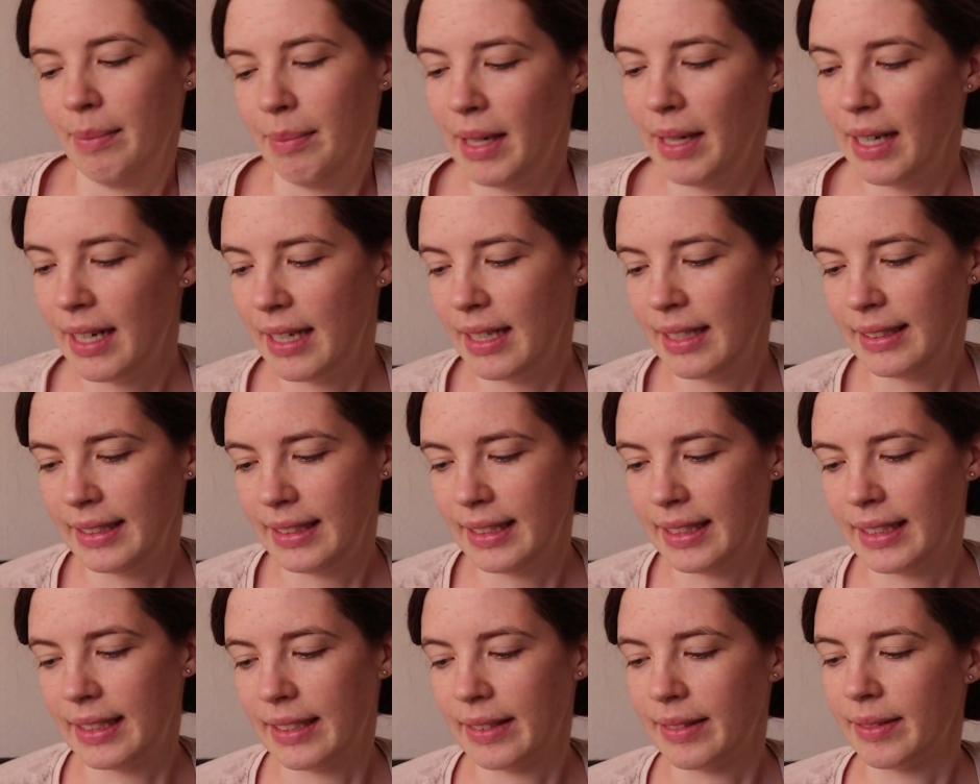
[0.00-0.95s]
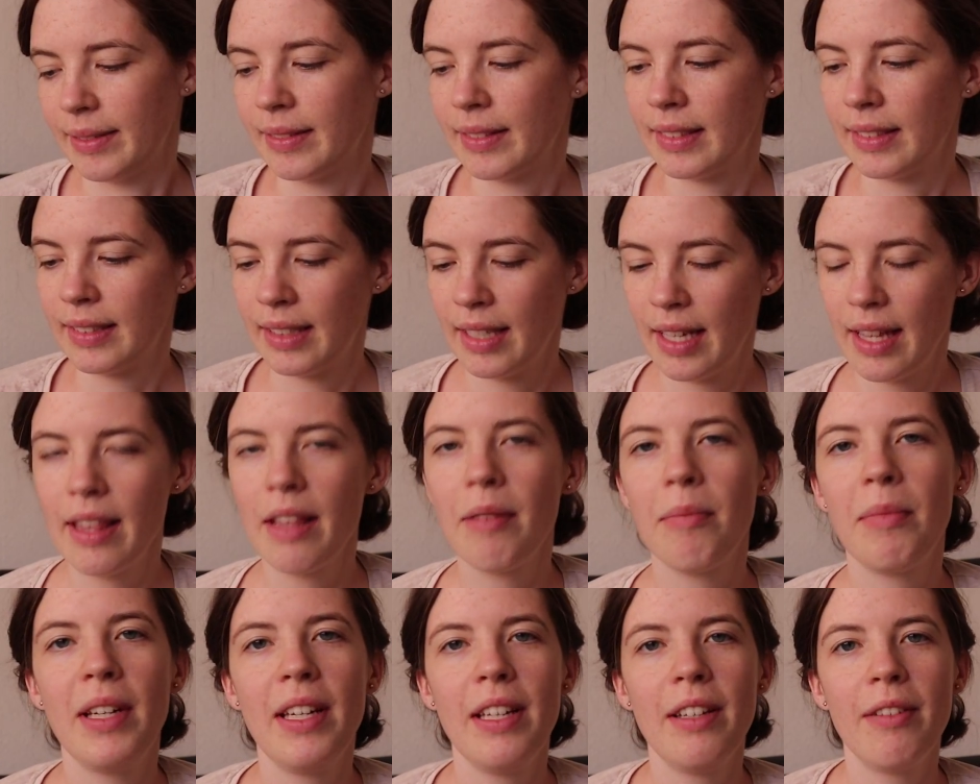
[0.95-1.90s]
But yeah, in the
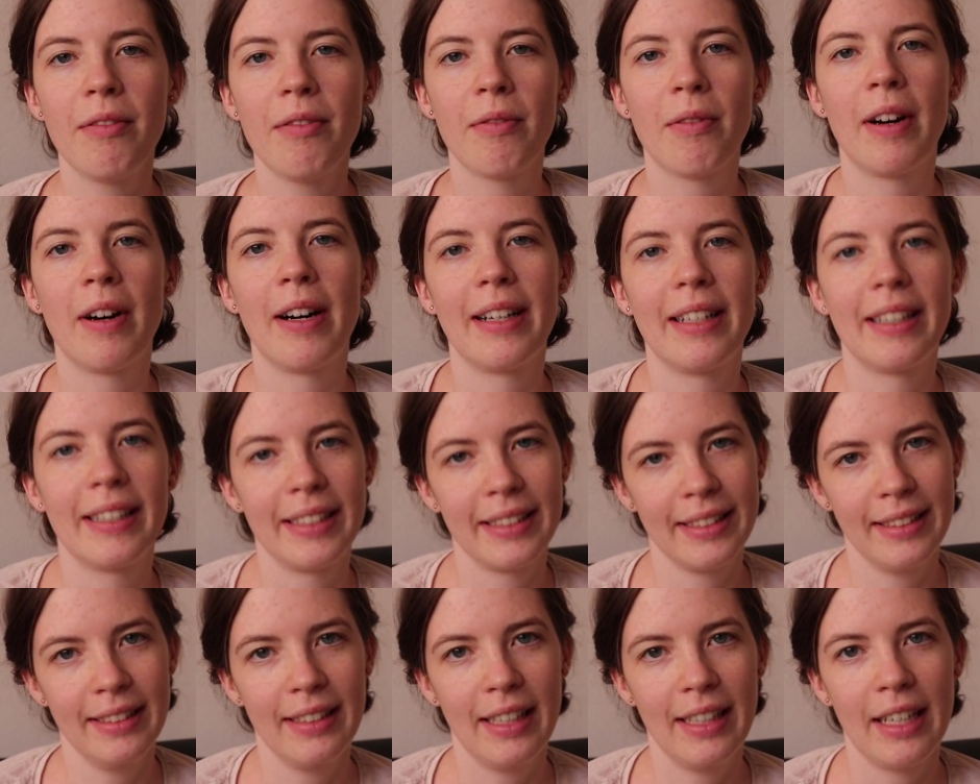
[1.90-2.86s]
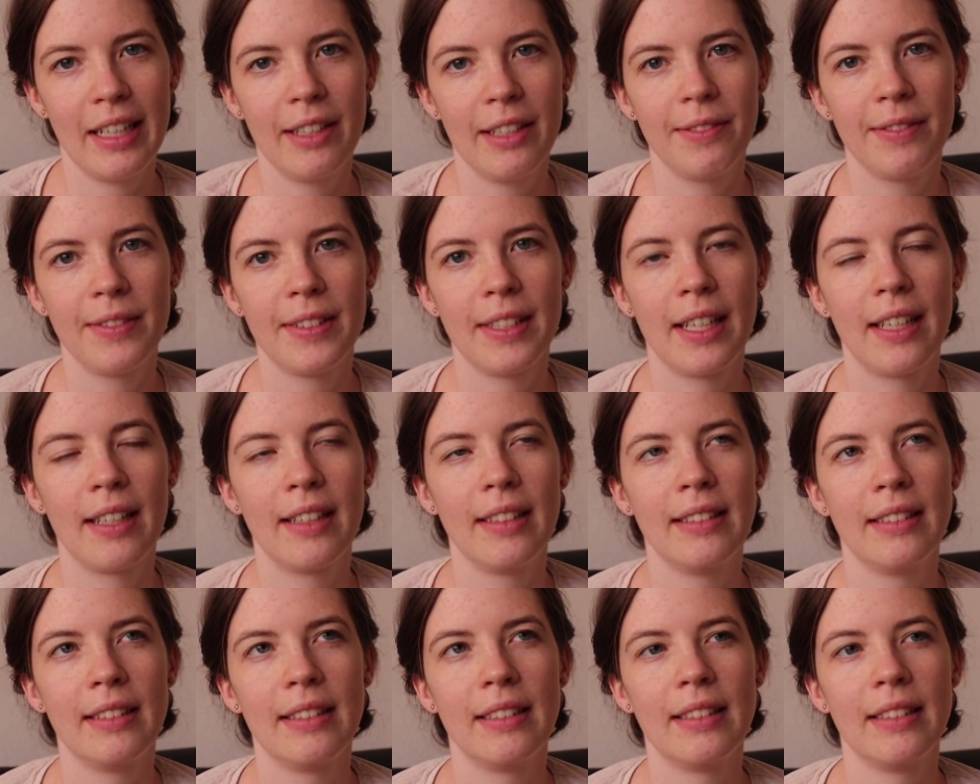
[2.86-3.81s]
meanwhile I've
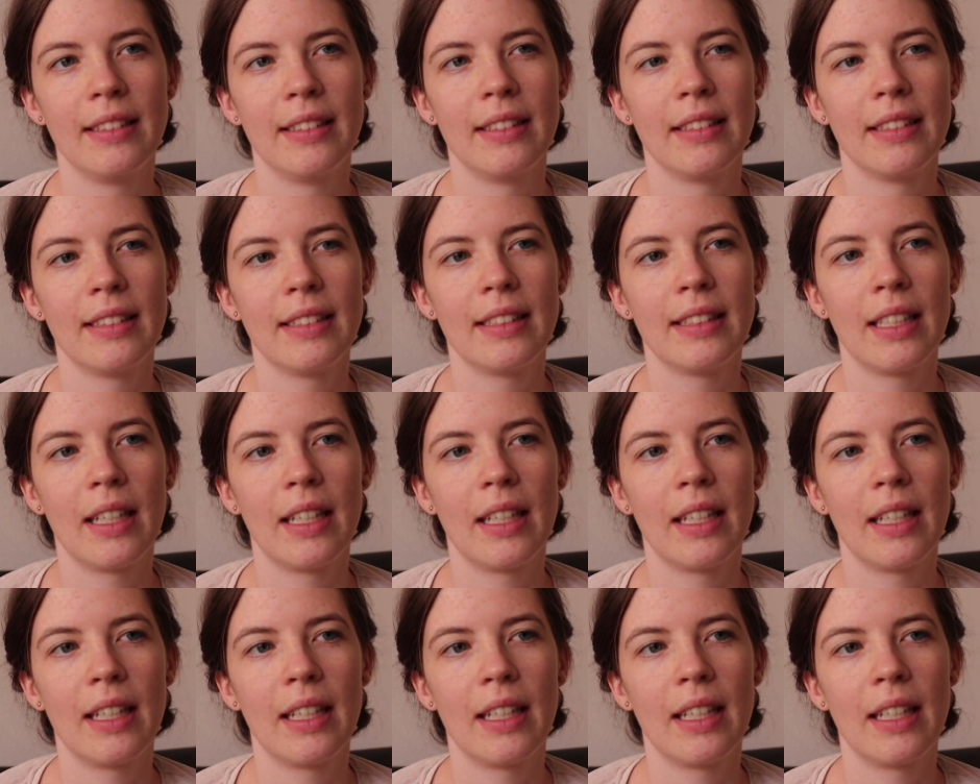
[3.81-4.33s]
done